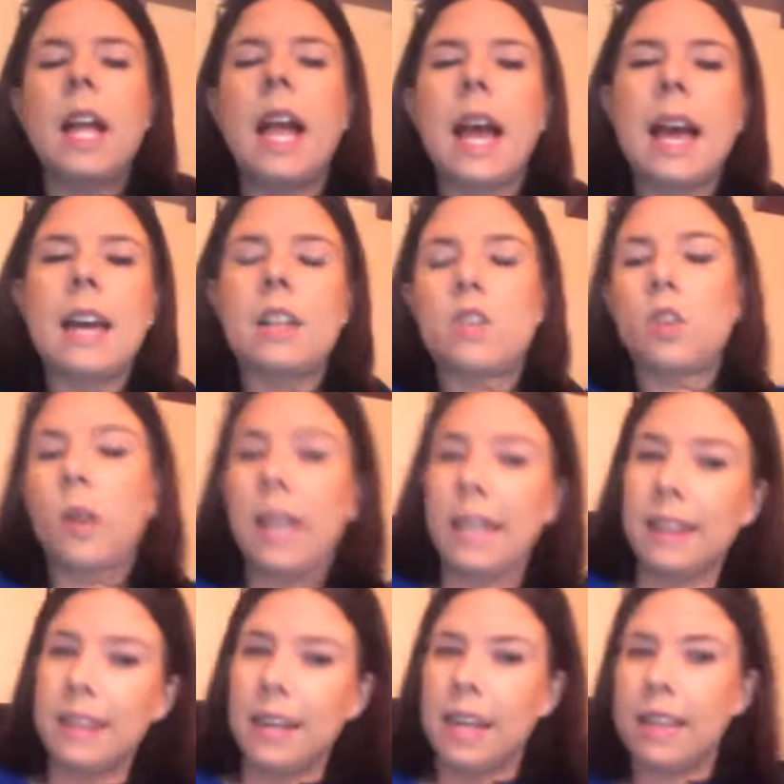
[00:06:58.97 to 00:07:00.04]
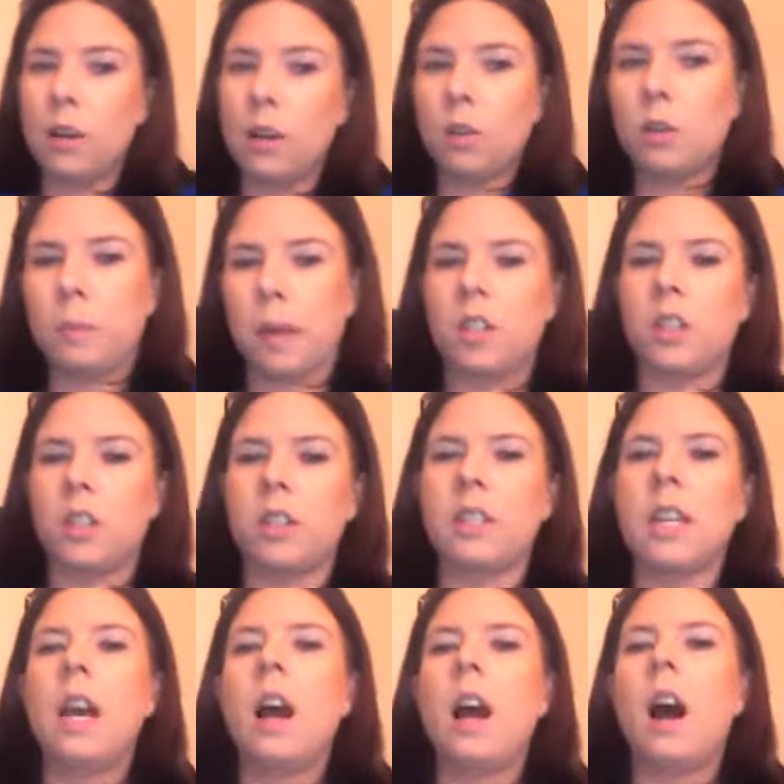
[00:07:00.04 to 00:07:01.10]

Uh, so in in those pages,